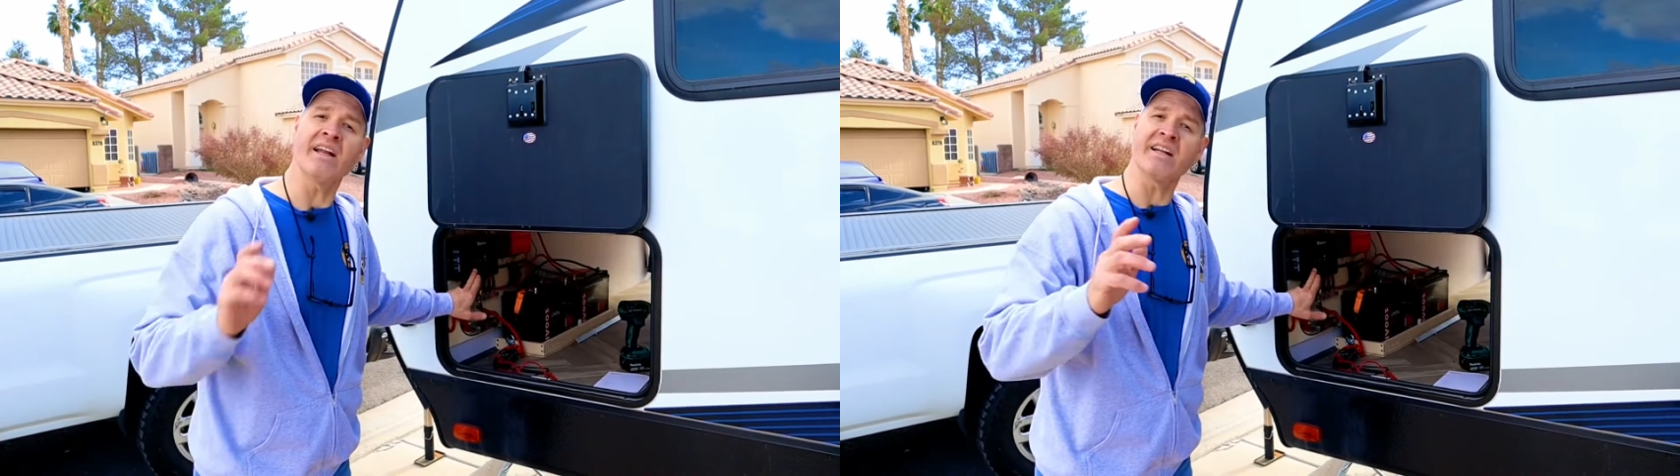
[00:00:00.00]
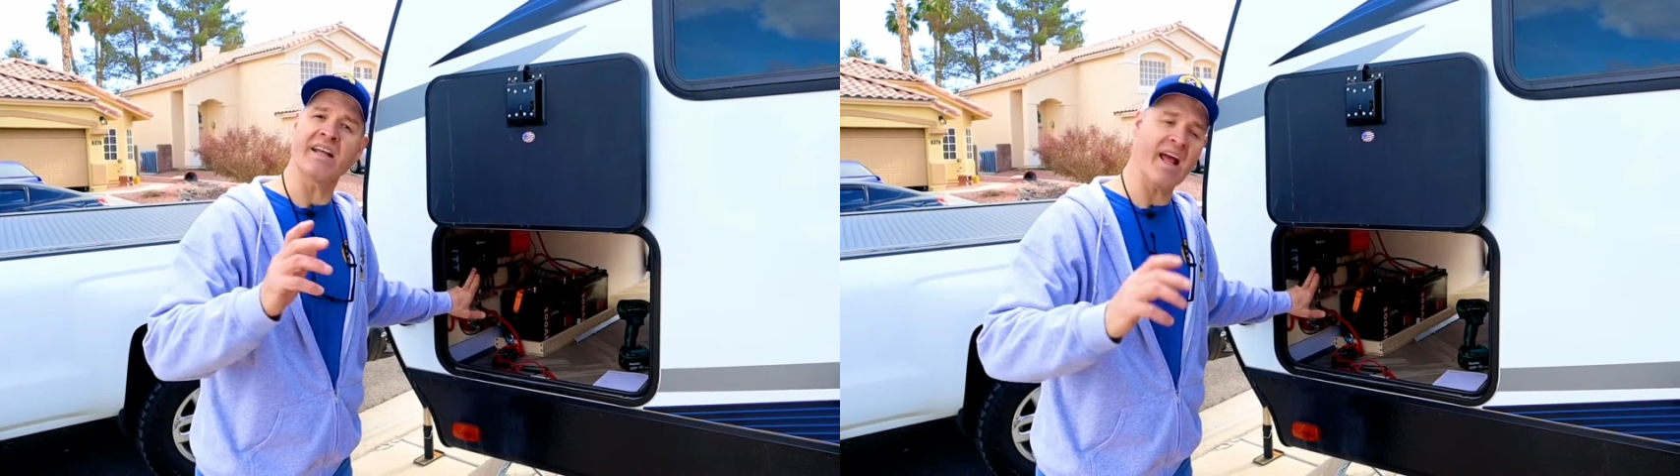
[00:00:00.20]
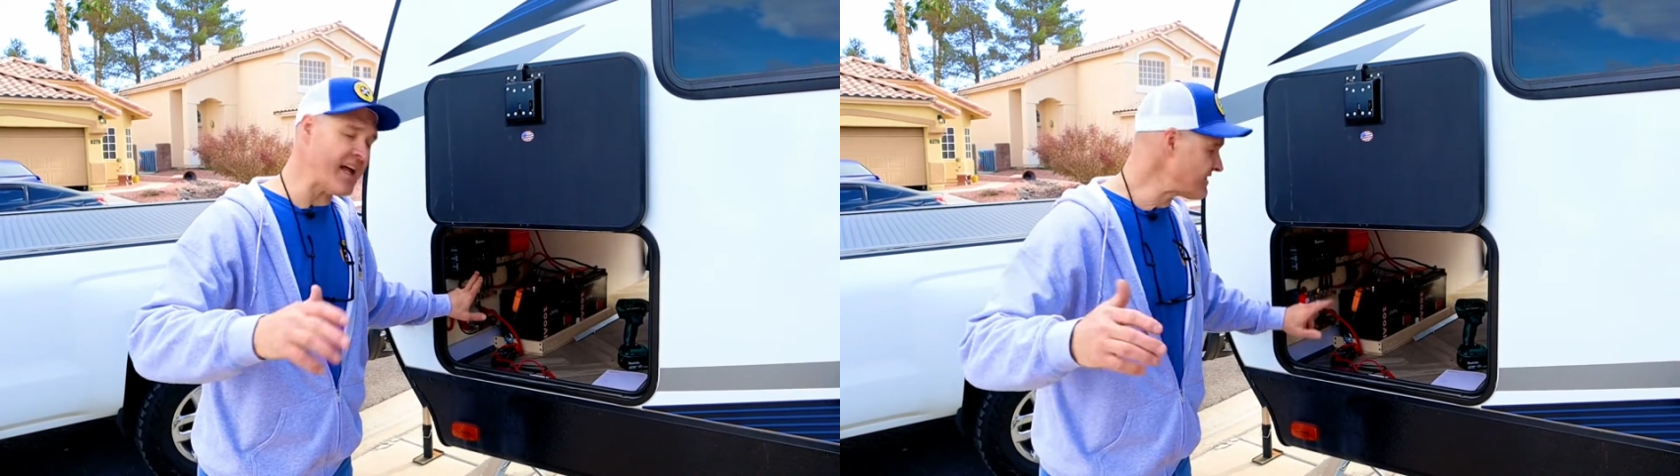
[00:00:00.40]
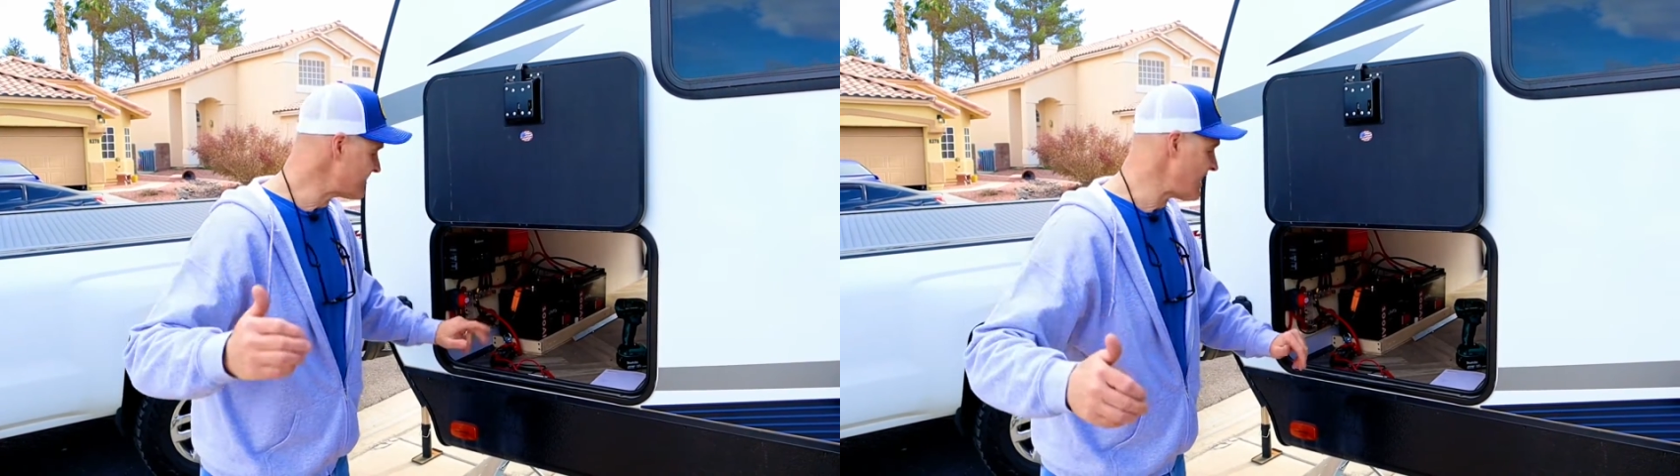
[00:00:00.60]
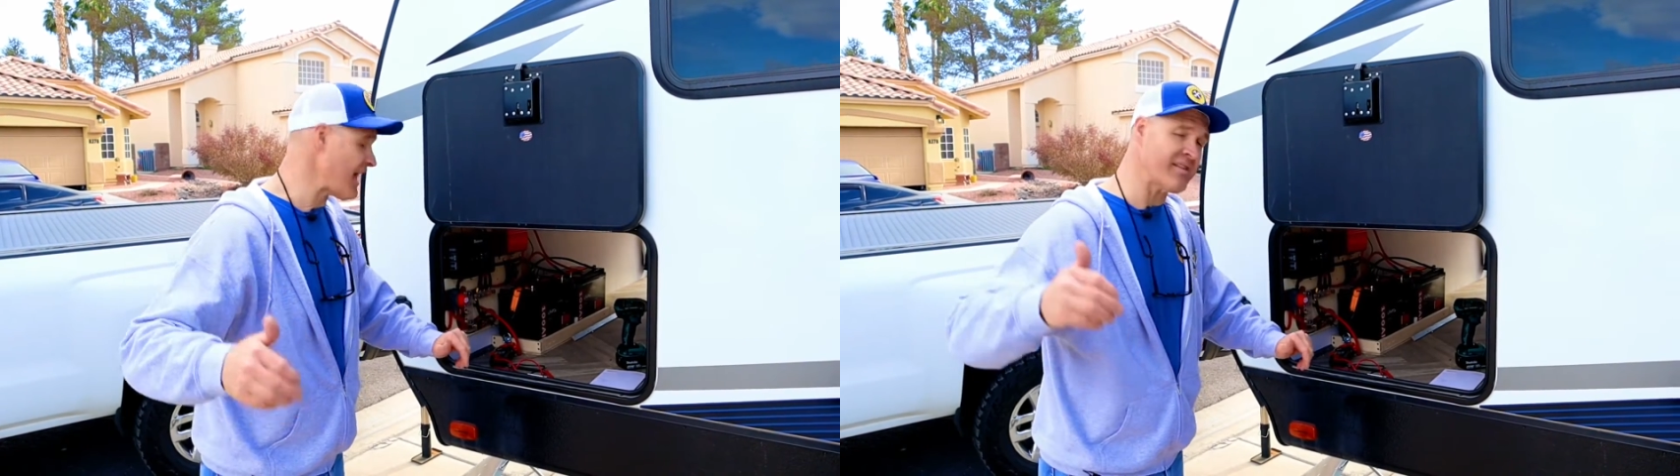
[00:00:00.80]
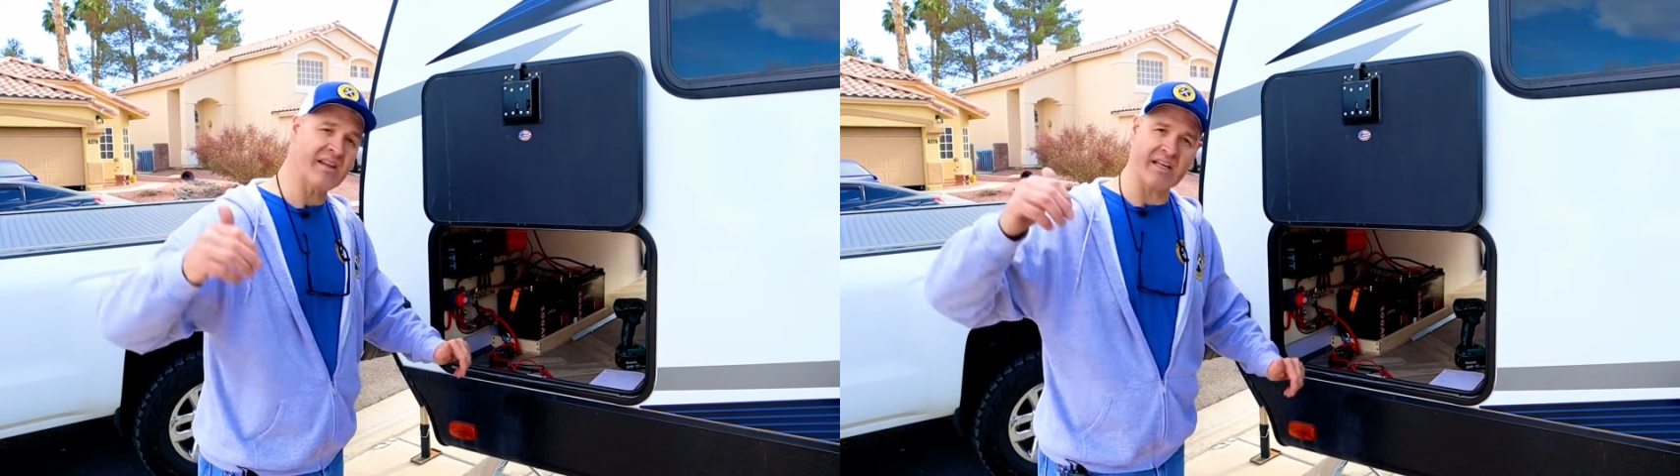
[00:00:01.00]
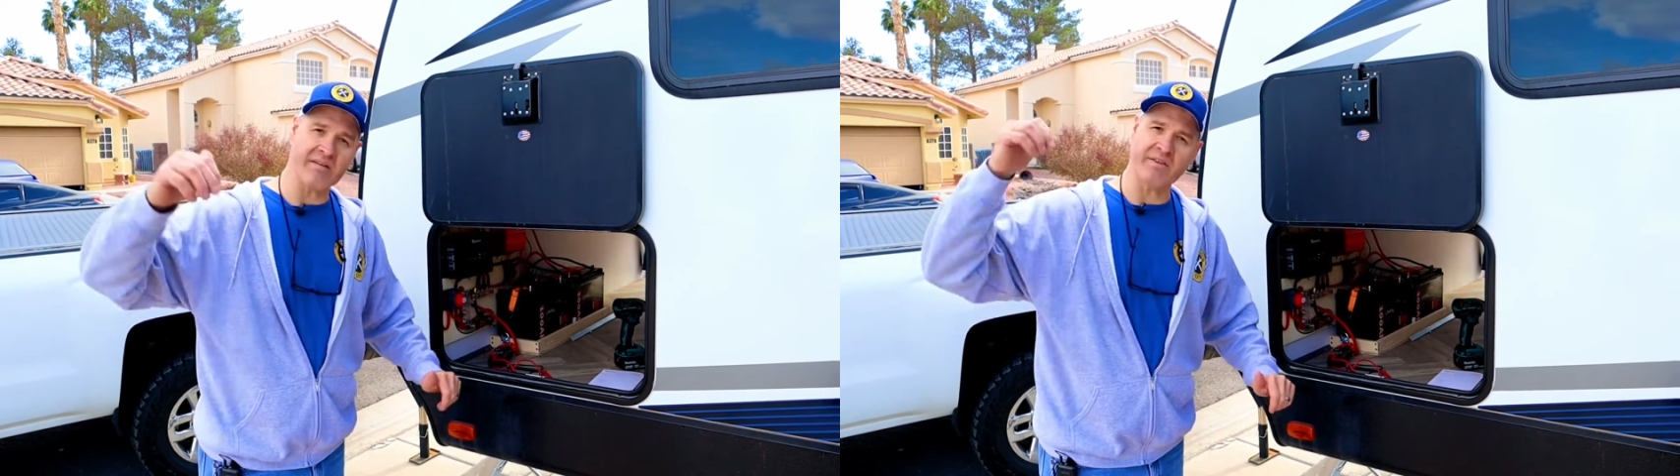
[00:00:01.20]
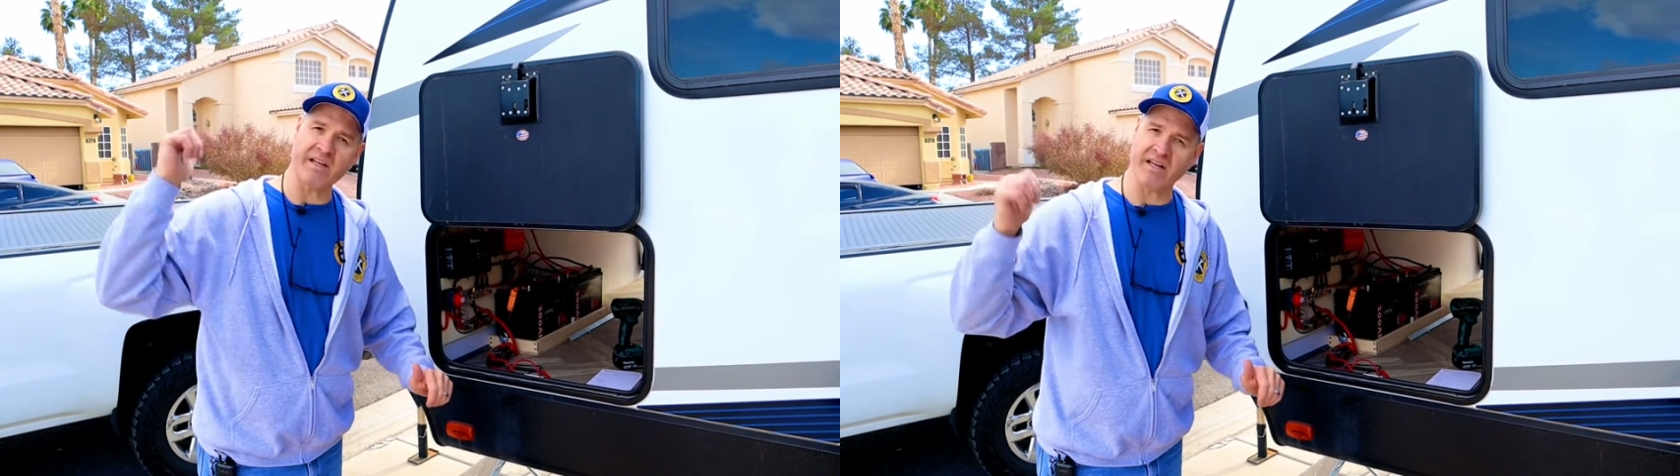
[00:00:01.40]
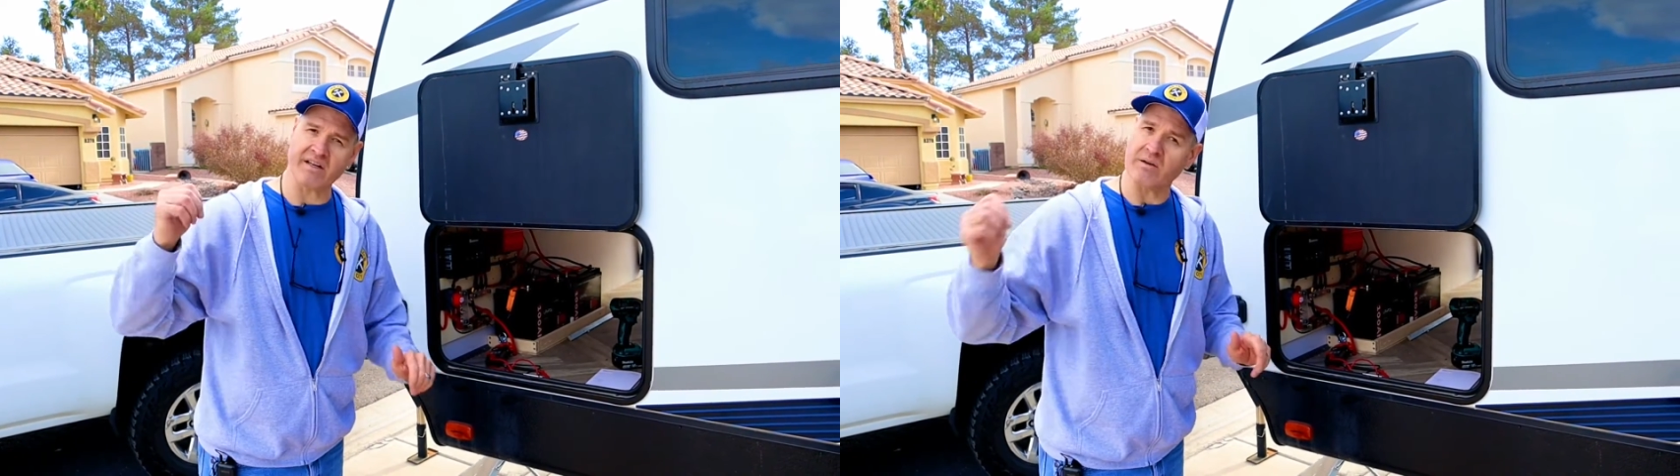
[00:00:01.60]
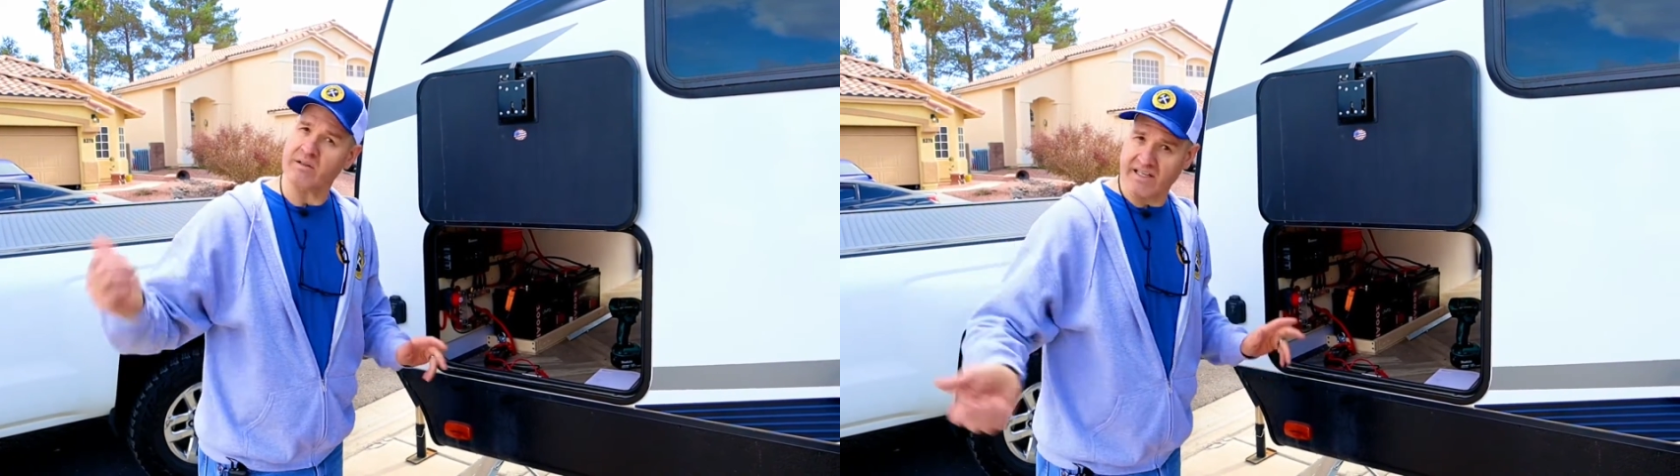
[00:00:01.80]
indicates that the
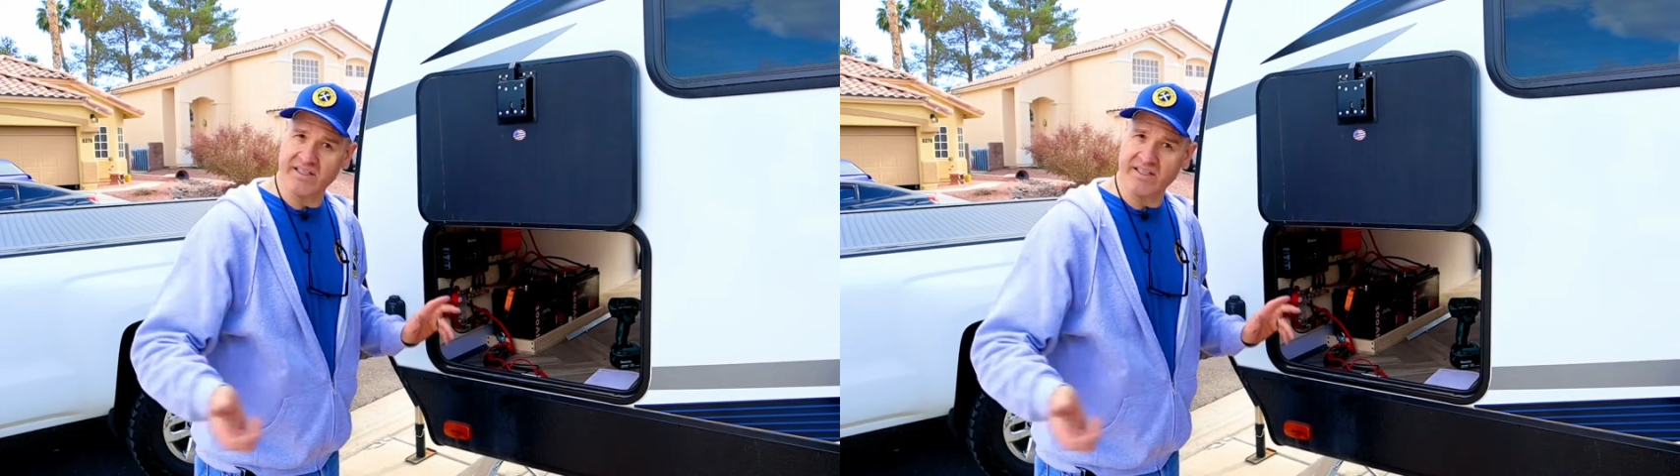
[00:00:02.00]
vehicle